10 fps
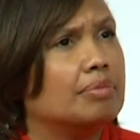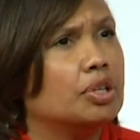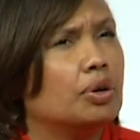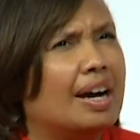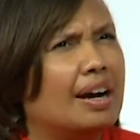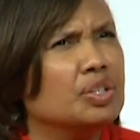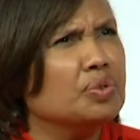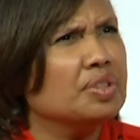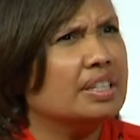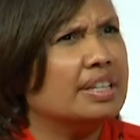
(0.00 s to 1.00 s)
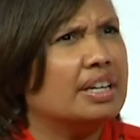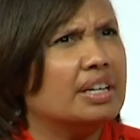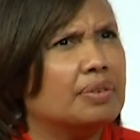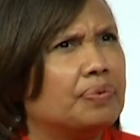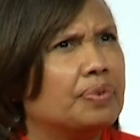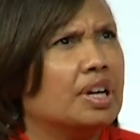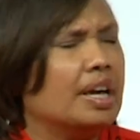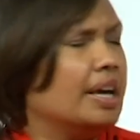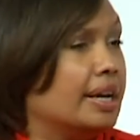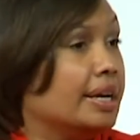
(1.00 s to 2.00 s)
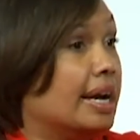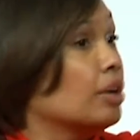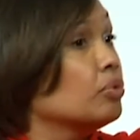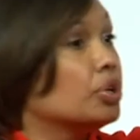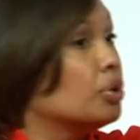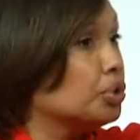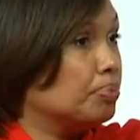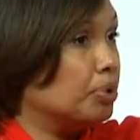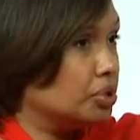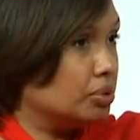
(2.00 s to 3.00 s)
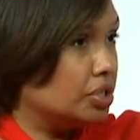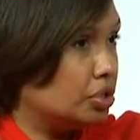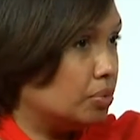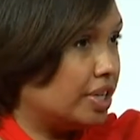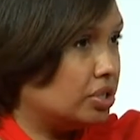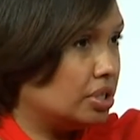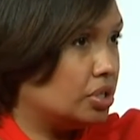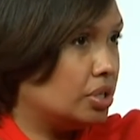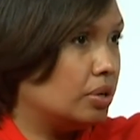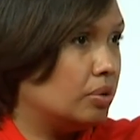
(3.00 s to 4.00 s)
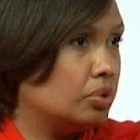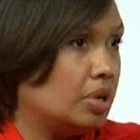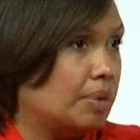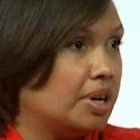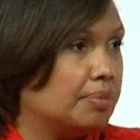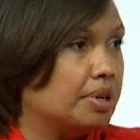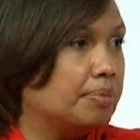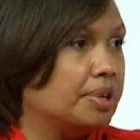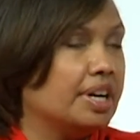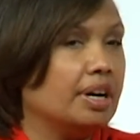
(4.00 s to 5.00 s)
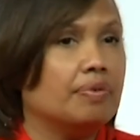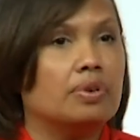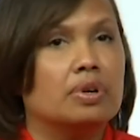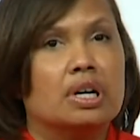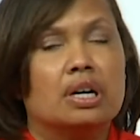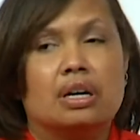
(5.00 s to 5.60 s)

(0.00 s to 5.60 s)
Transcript: You know, I also think that if, and again, I don't know your personal situation, so I want to be a bit careful.